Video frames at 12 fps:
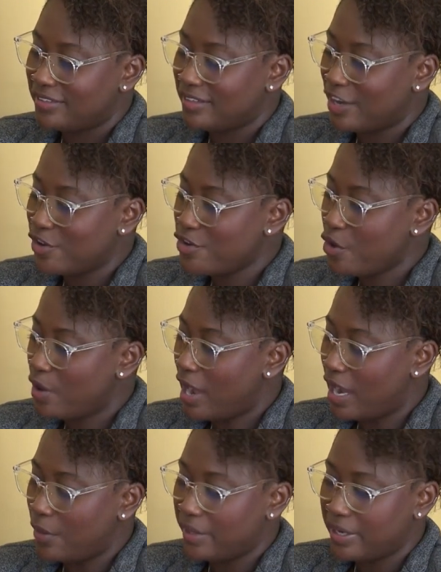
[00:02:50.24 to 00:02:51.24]
I don't know
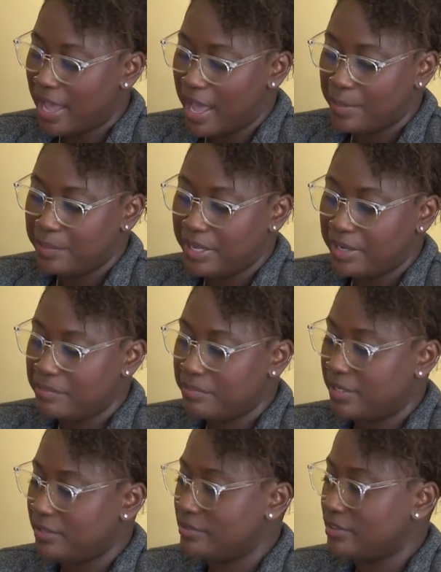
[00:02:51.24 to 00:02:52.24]
how it happened,
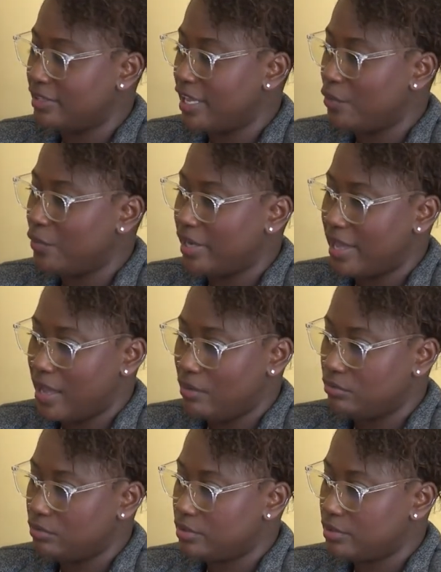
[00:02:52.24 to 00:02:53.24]
but the light went
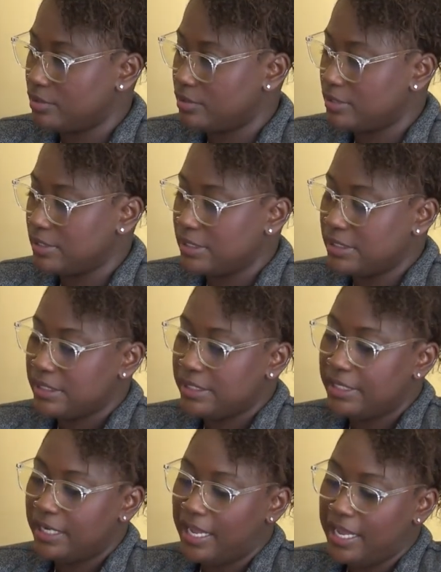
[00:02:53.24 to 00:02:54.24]
out.
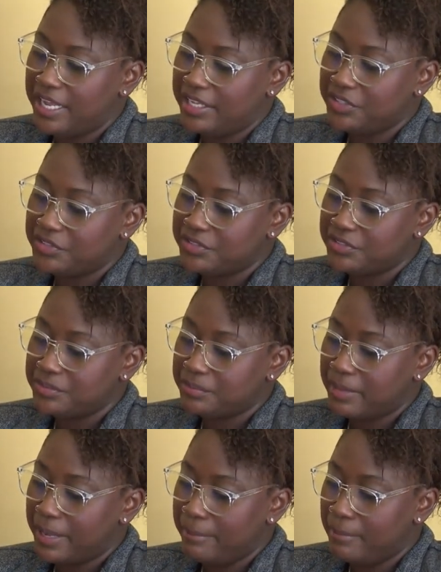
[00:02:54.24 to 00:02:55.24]
And
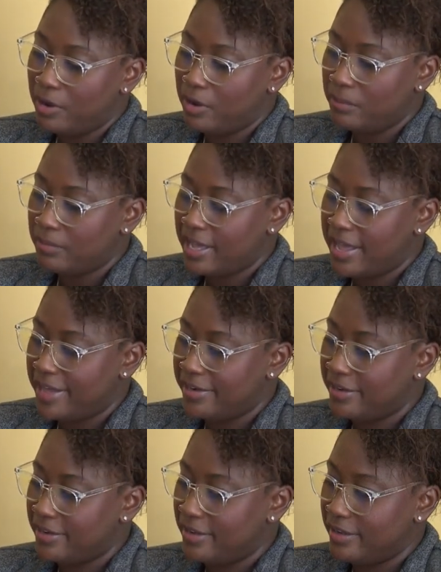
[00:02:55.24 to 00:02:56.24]
my mom
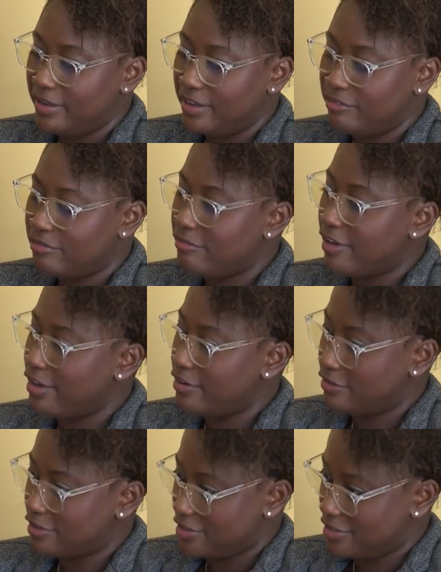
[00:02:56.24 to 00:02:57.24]
had uh, a friend
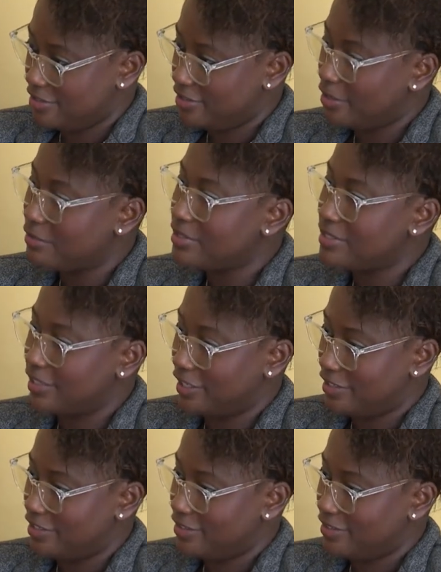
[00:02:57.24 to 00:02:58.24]
of hers that was
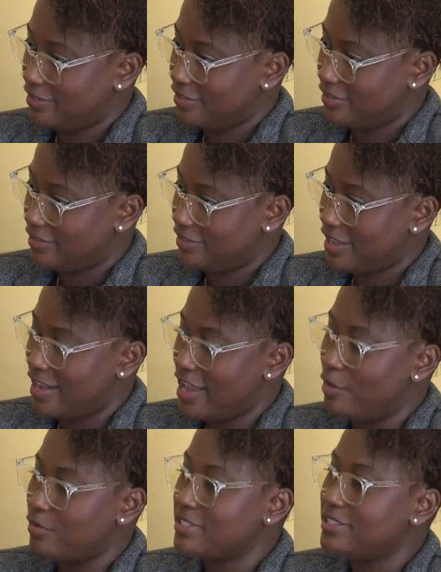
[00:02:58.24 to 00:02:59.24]
there, and
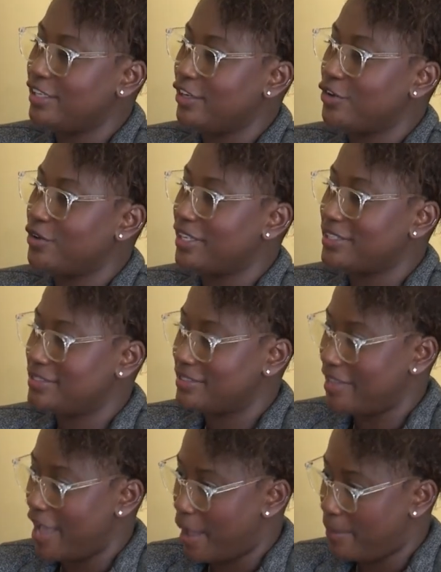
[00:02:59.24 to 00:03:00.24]
I was sitting on his
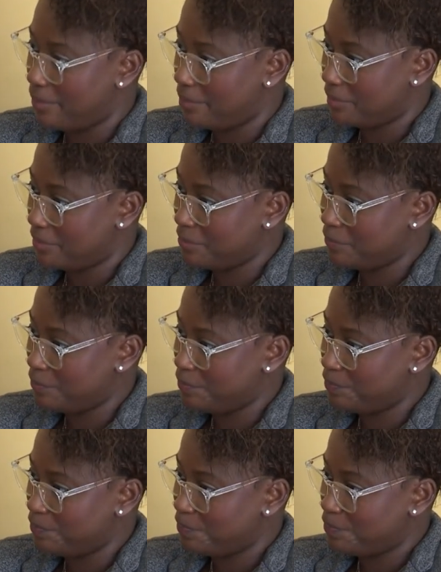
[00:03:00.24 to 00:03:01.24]
lap. Mm -hmm.